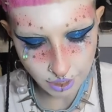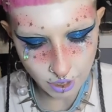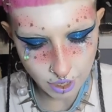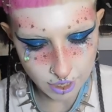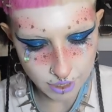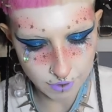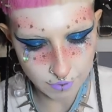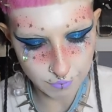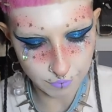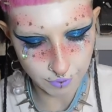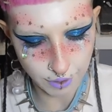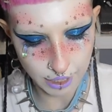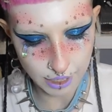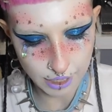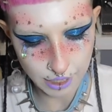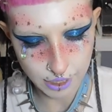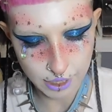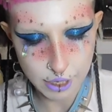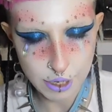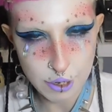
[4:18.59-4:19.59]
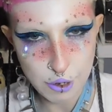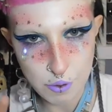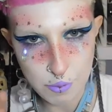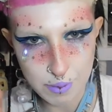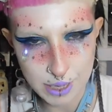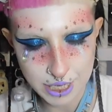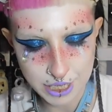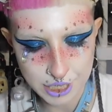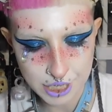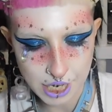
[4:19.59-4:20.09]
lot of, like,
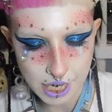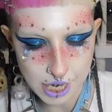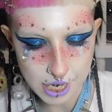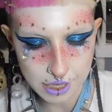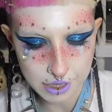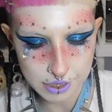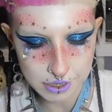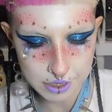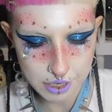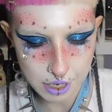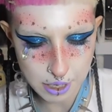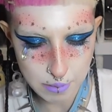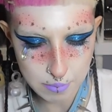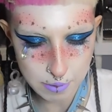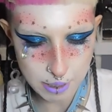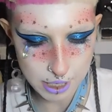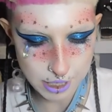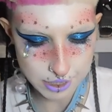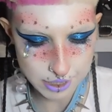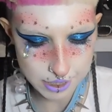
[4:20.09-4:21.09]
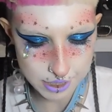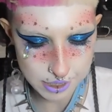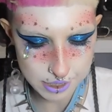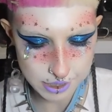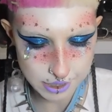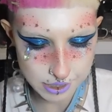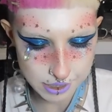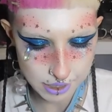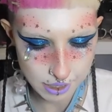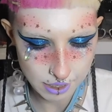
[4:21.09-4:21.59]
human teeth type
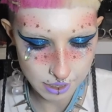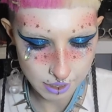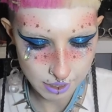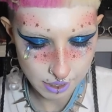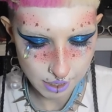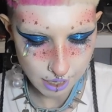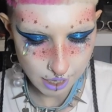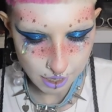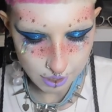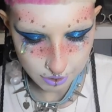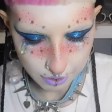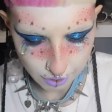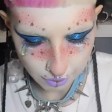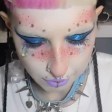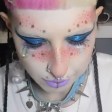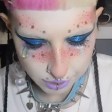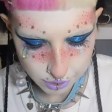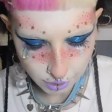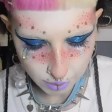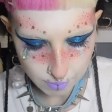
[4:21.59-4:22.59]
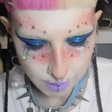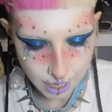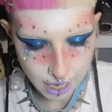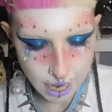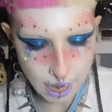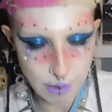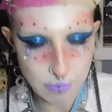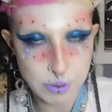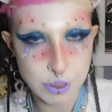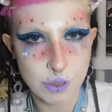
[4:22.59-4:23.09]
pieces, and those are my
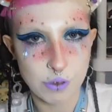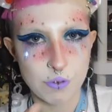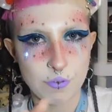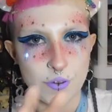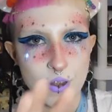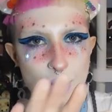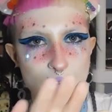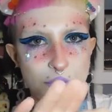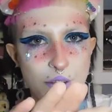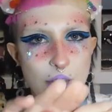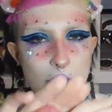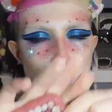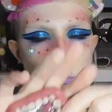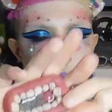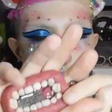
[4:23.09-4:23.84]
absolute favorite. I